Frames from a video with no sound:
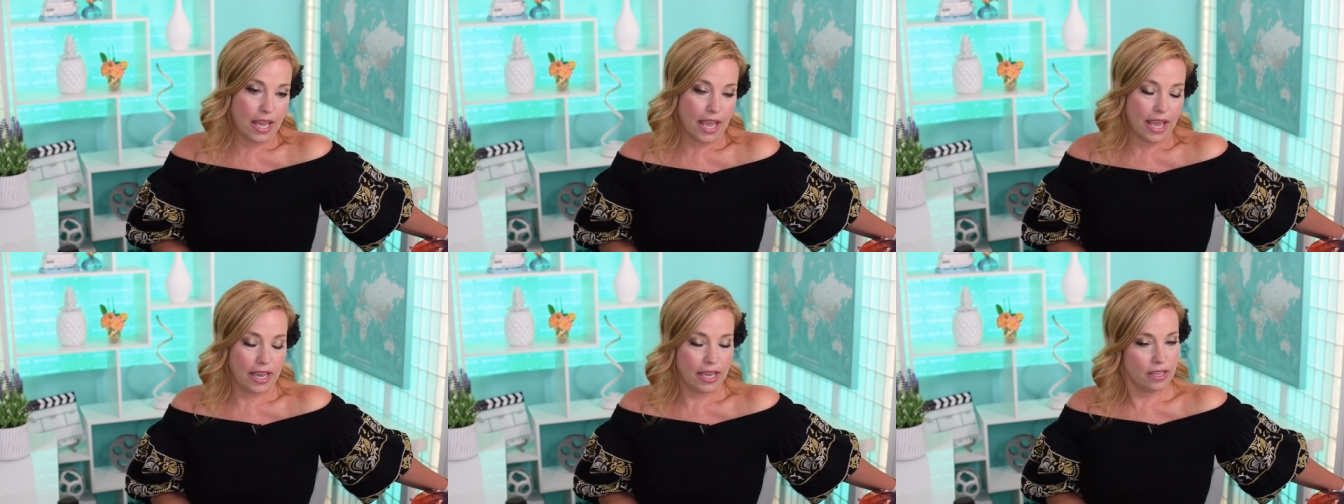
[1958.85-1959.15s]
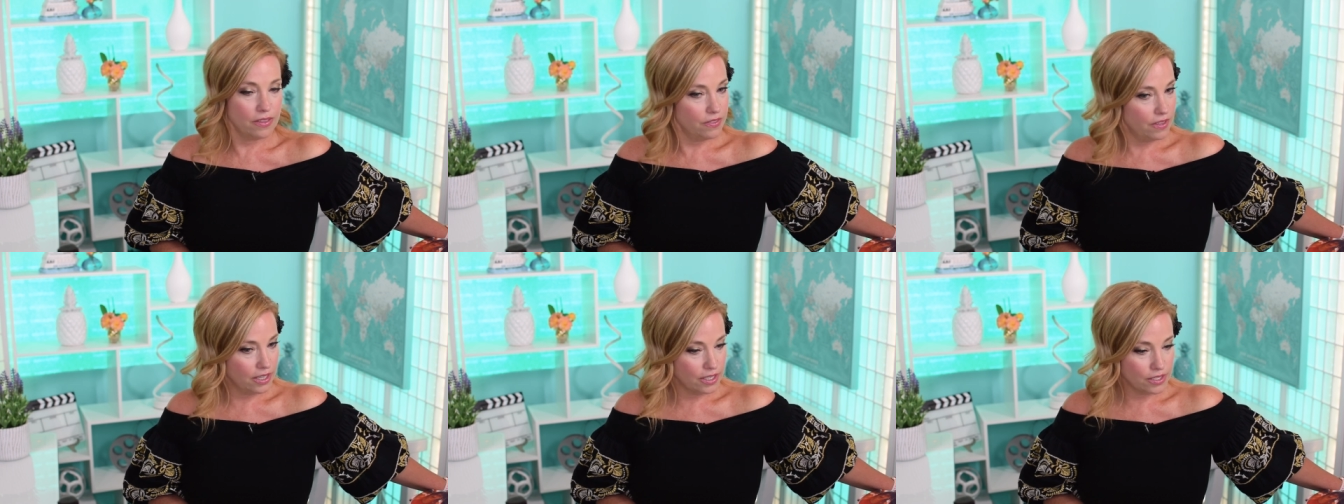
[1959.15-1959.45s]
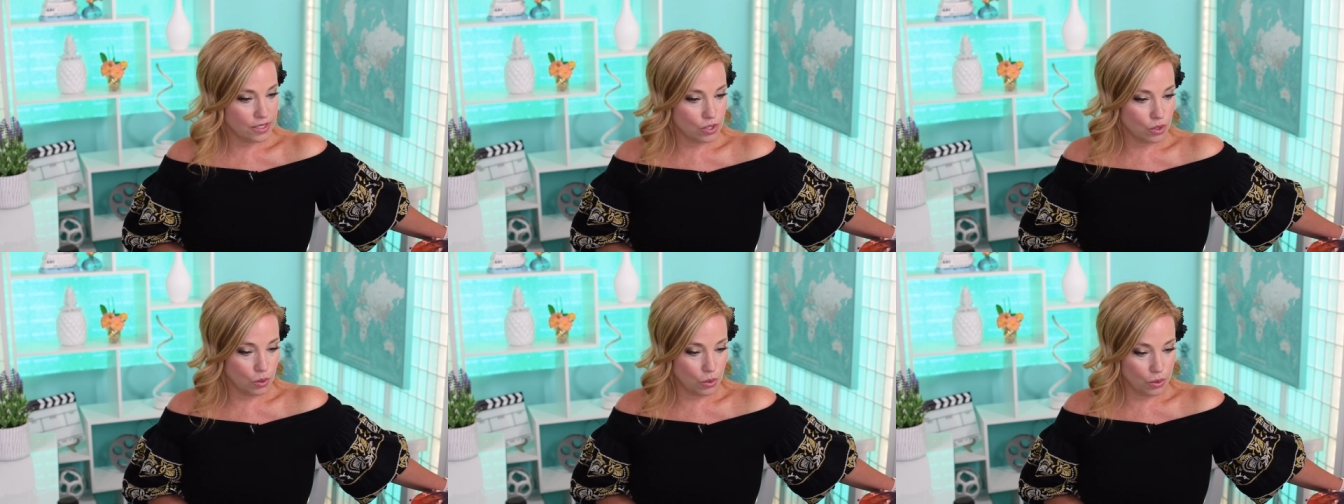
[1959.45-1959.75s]
and they
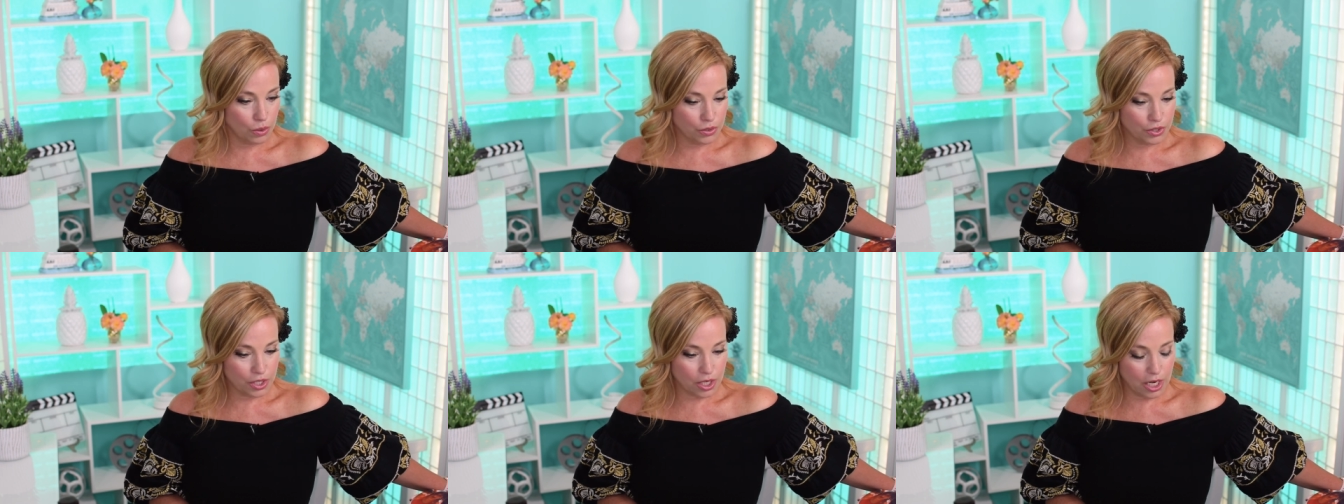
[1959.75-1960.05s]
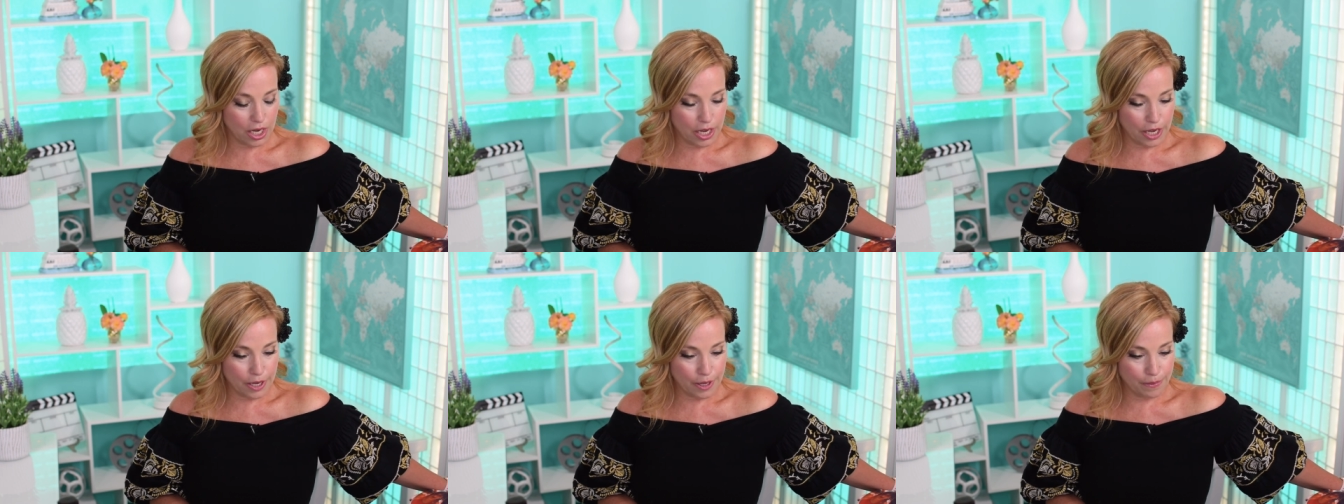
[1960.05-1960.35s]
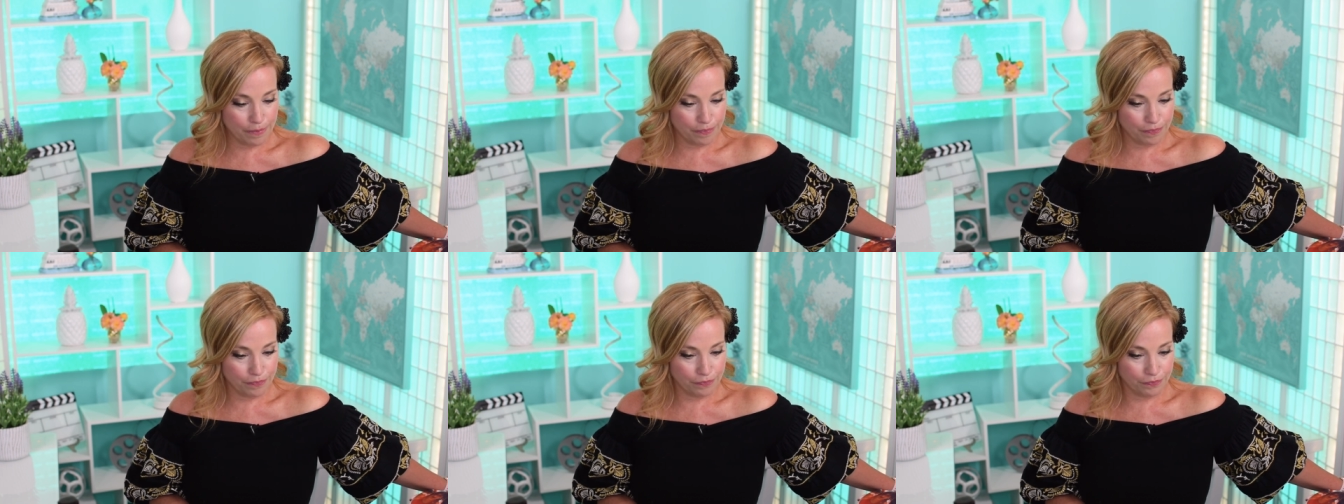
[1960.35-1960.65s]
sold
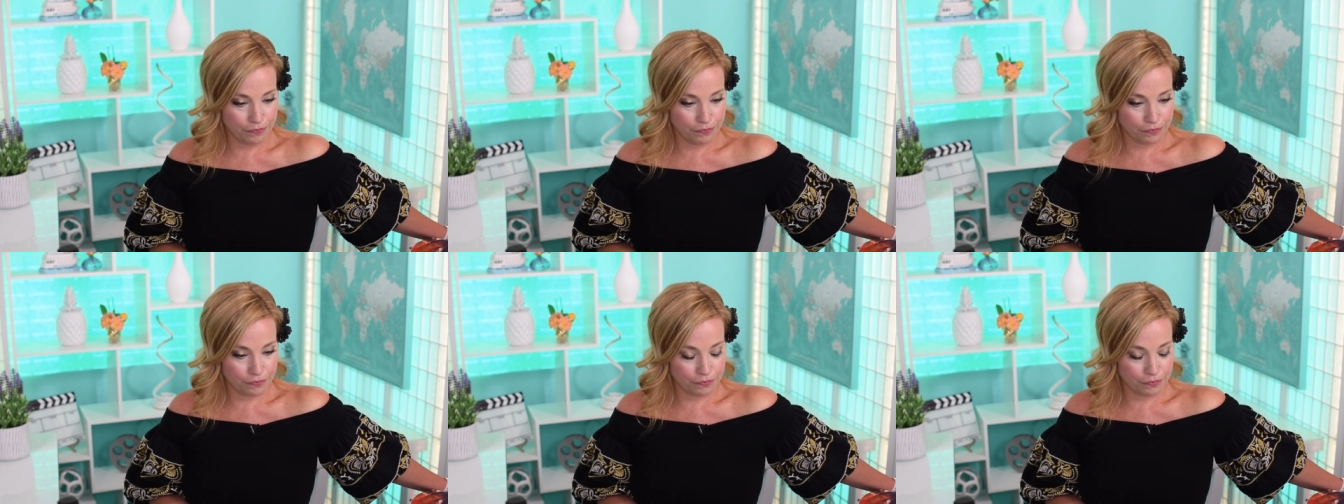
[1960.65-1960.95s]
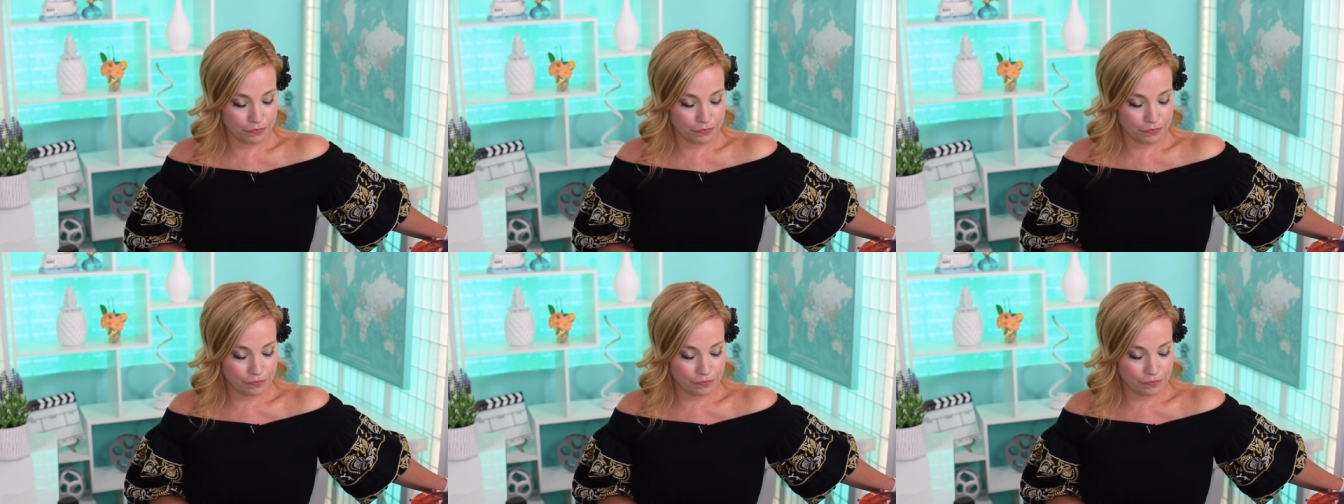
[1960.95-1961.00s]
um,